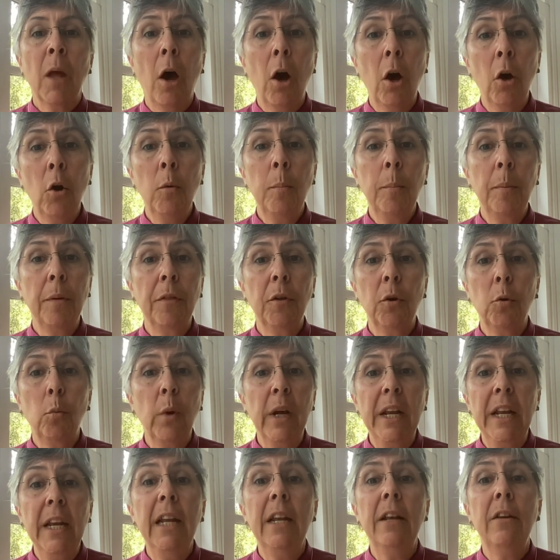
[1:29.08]
hope that
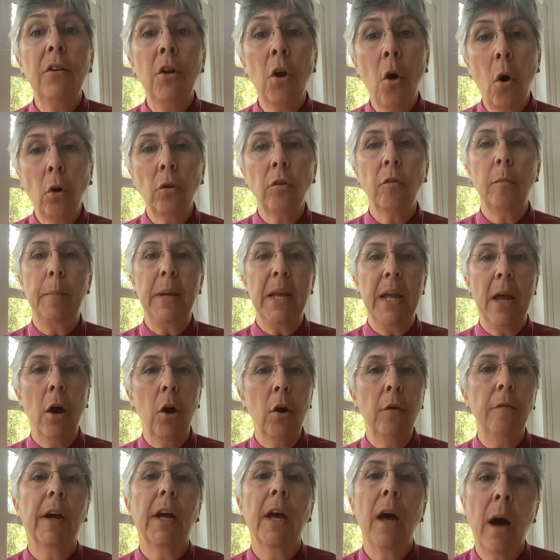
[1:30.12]
we need not be
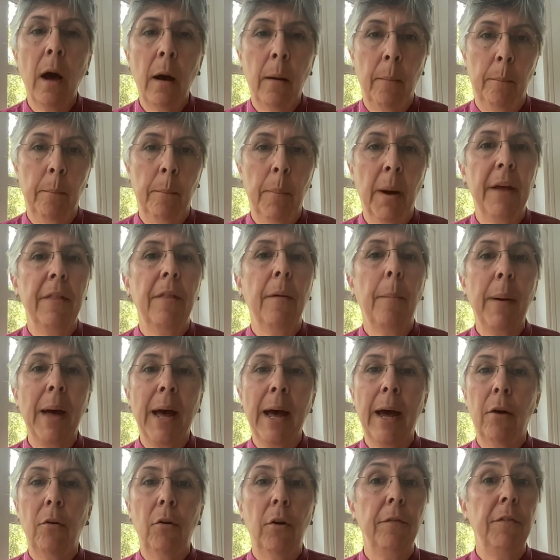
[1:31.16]
overcome by the
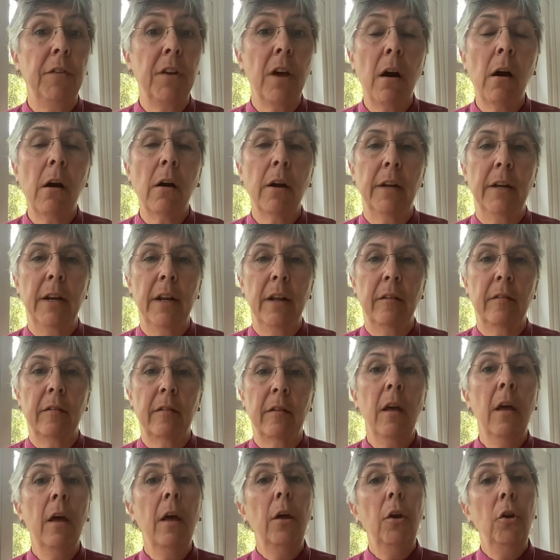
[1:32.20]
power of
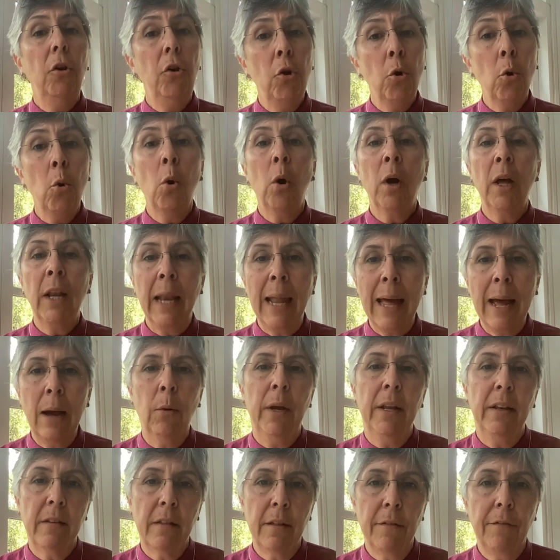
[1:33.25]
darkness, nor allow
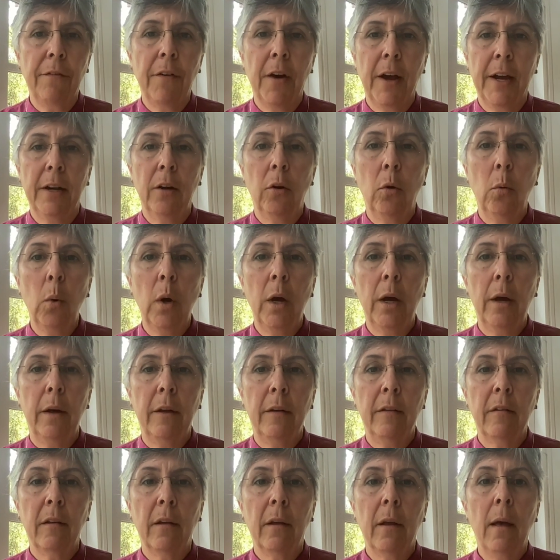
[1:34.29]
it the final
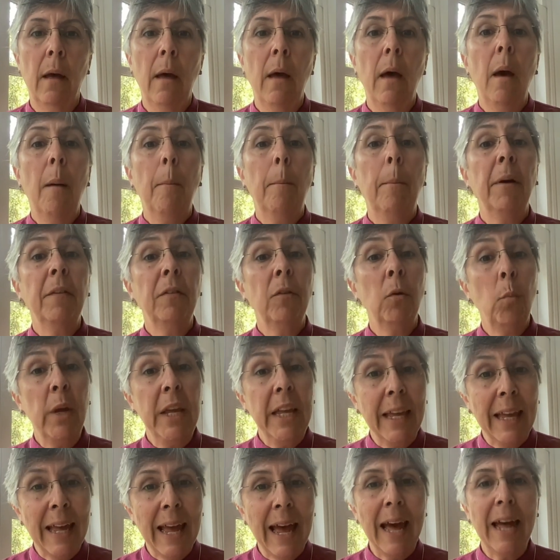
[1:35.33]
word, but that
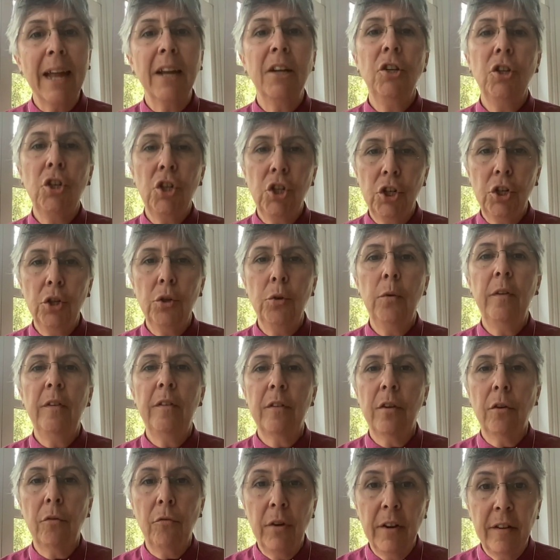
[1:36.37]
we can
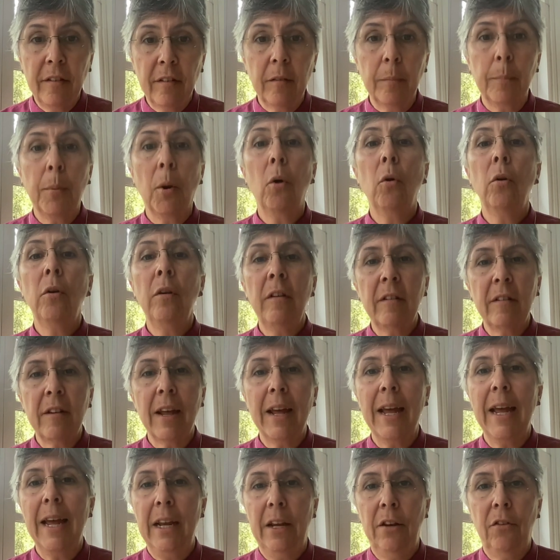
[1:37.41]
choose to respond
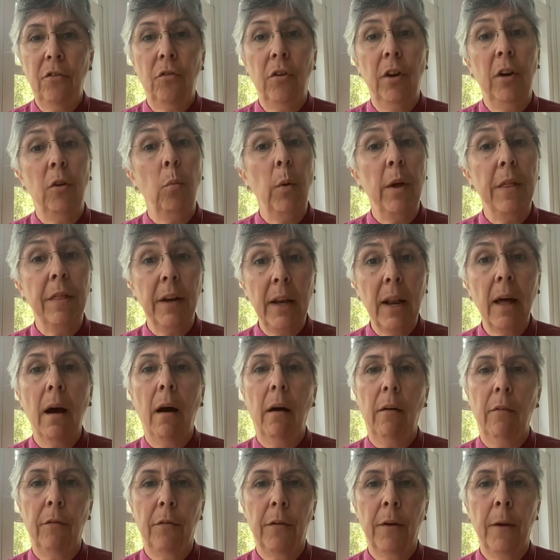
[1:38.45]
to hatred with
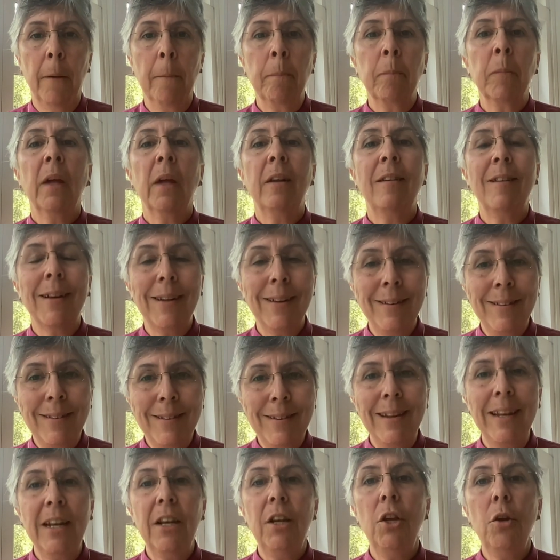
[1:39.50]
love, to
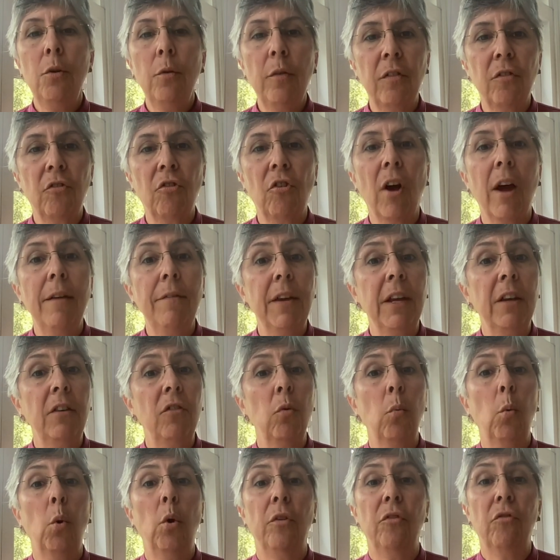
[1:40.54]
continue striving
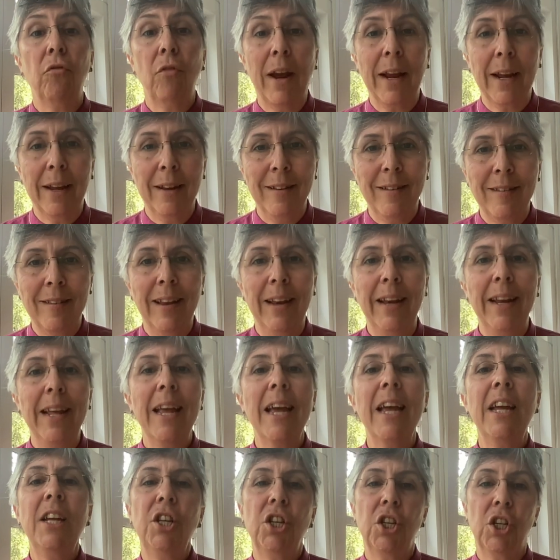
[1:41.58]
towards
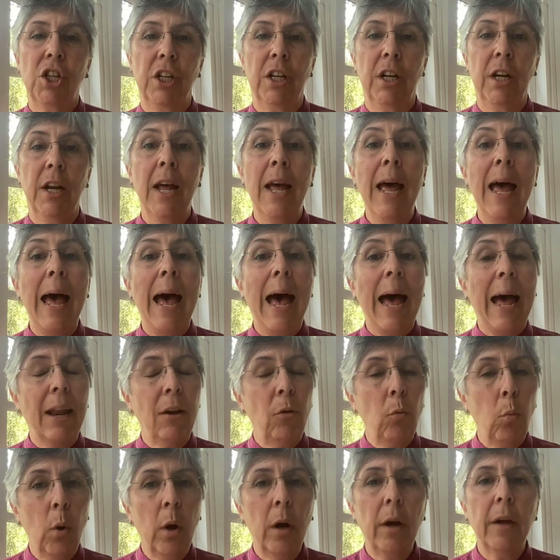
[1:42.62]
reconciliation
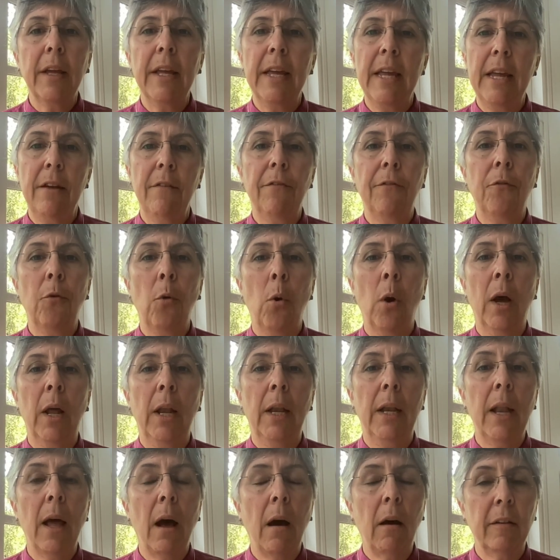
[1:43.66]
and working for
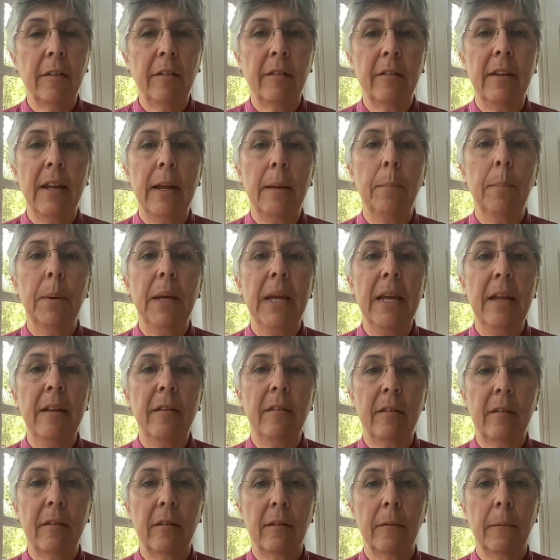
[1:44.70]
a lasting
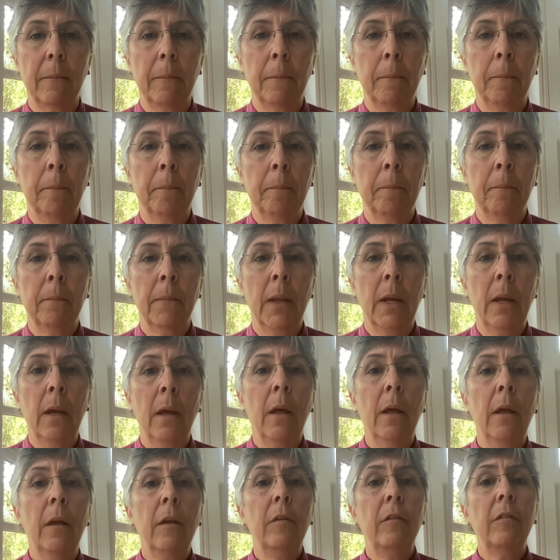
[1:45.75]
peace.
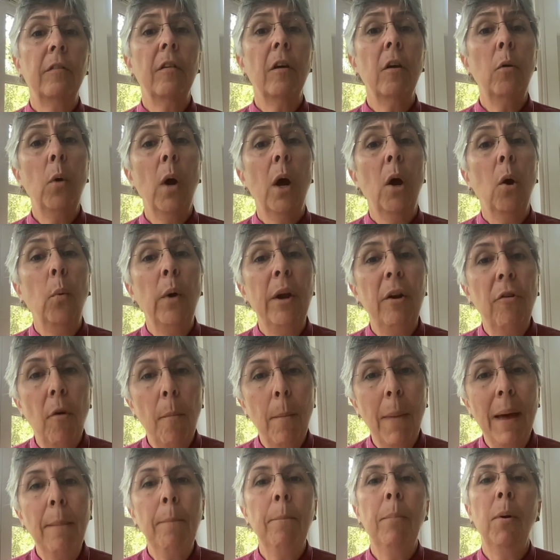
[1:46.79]
So we
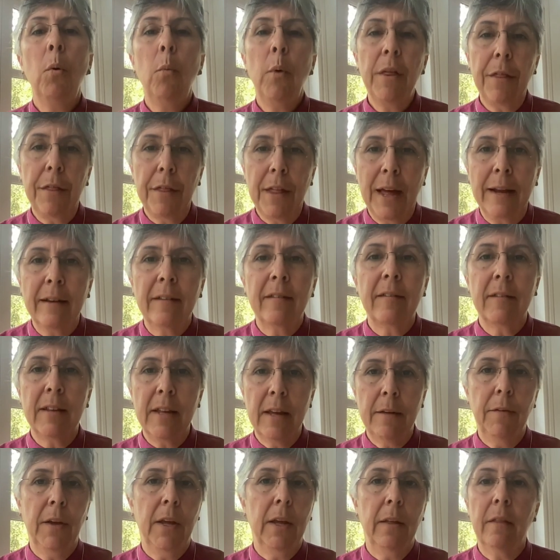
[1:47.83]
remember with
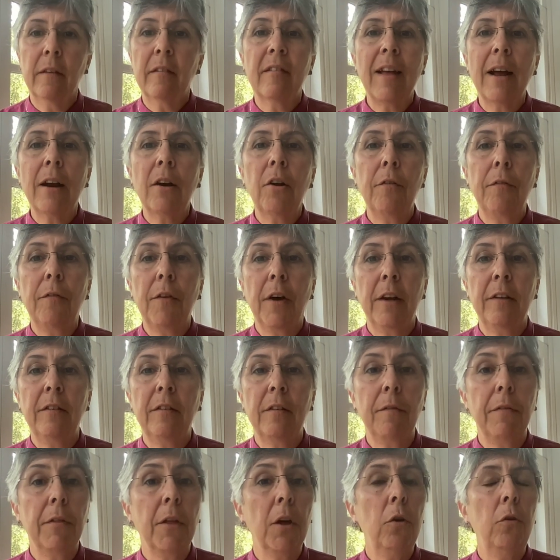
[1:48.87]
thanksgiving the
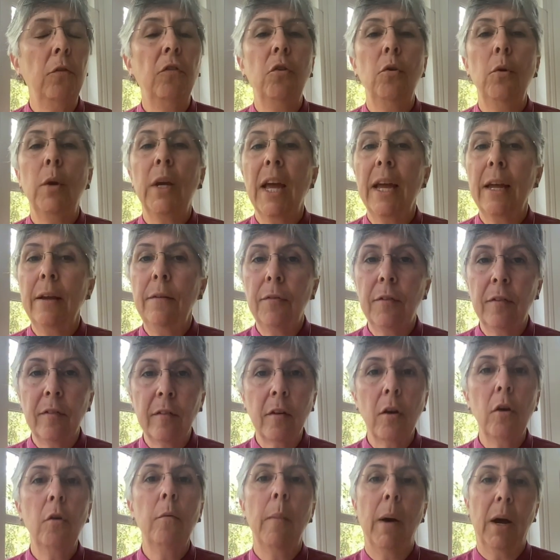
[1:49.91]
sacrifice of those who gave
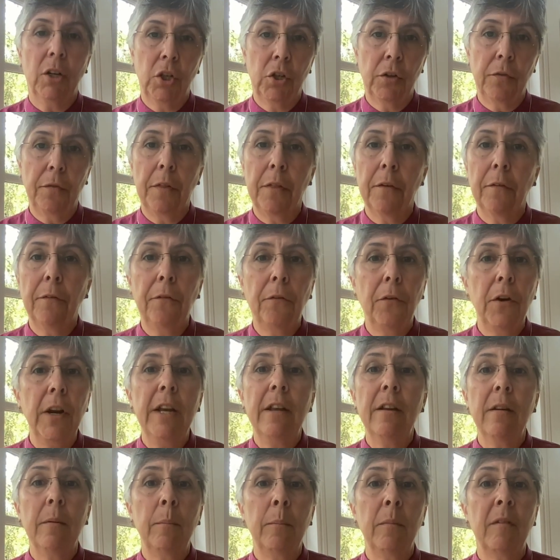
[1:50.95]
so much for the
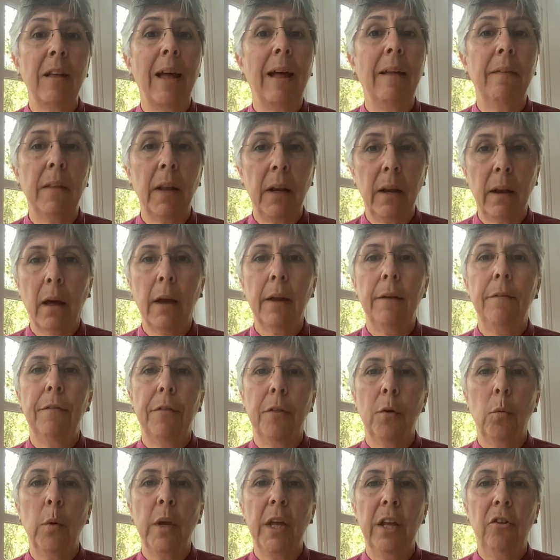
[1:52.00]
freedoms and the life
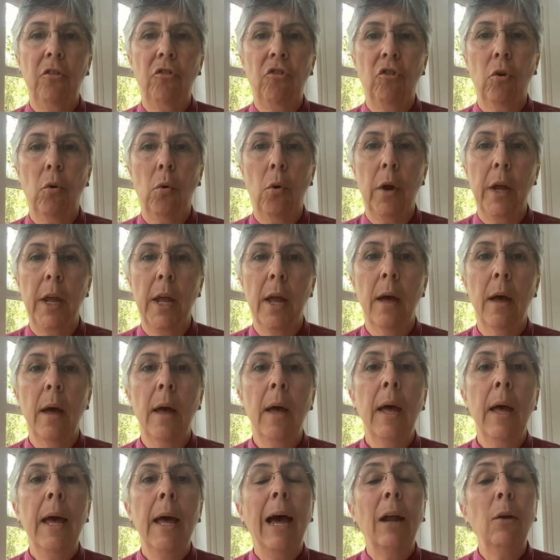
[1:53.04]
that we enjoy,
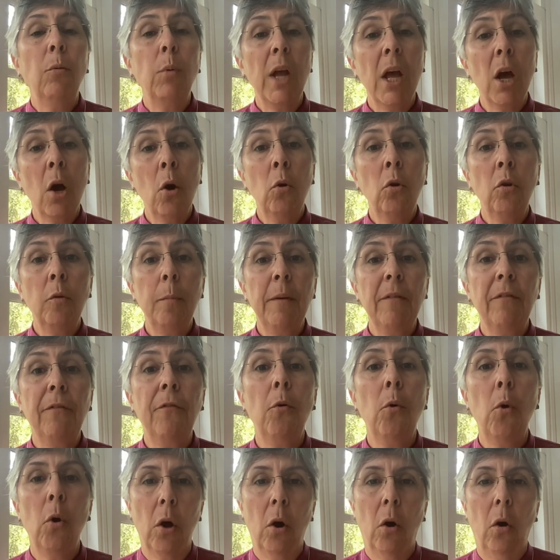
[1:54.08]
and we hold
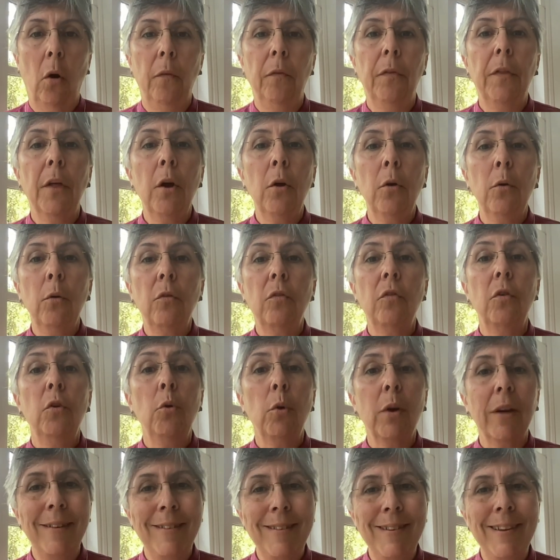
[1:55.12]
before God those
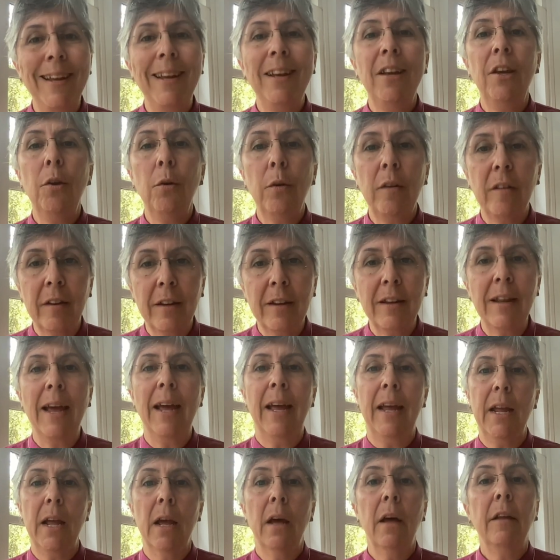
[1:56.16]
who continue
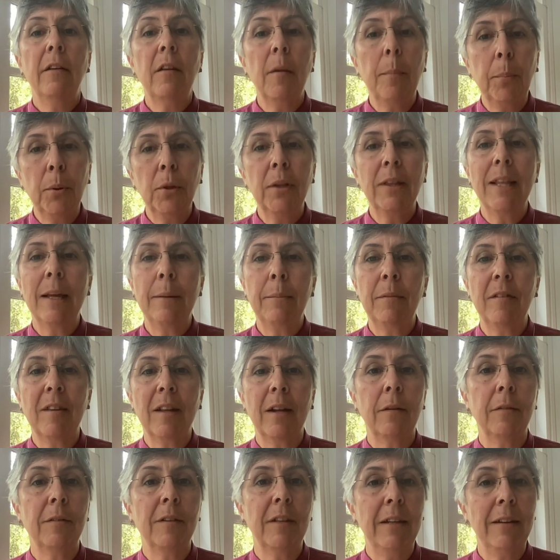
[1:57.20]
today to put
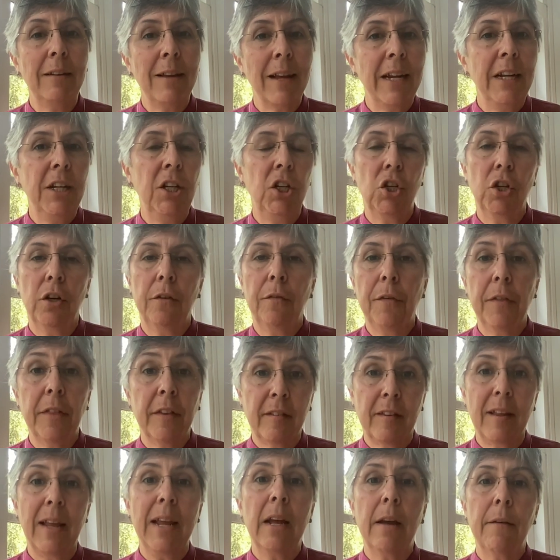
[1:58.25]
themselves in danger for the
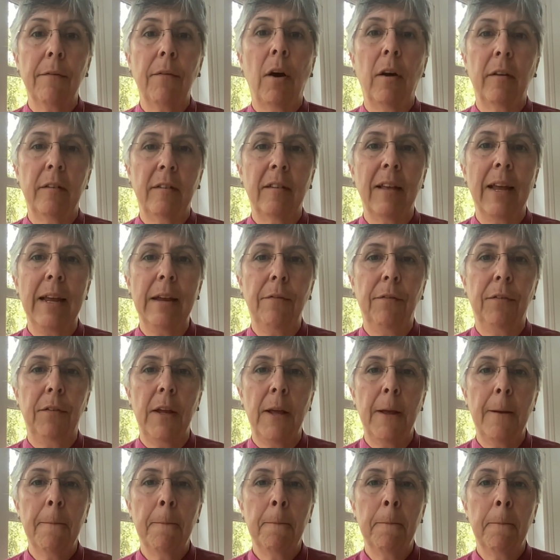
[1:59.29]
sake of our
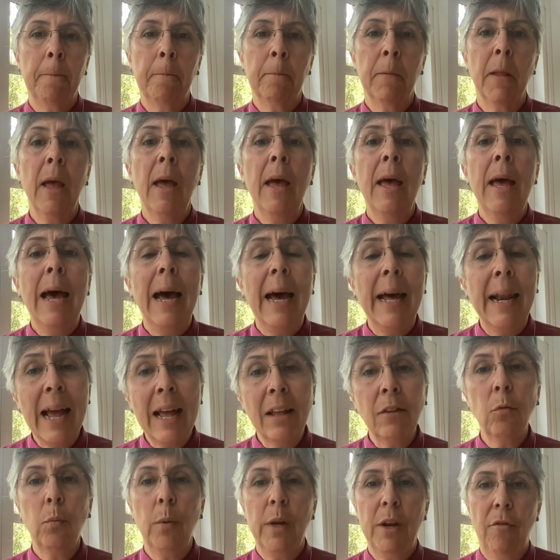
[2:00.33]
safety. And
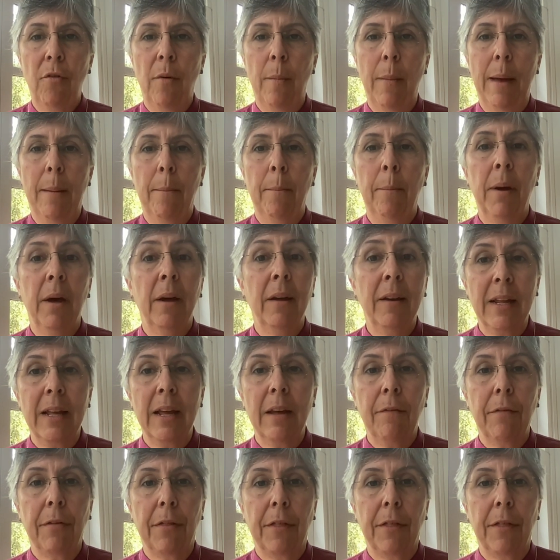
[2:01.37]
as we remember and give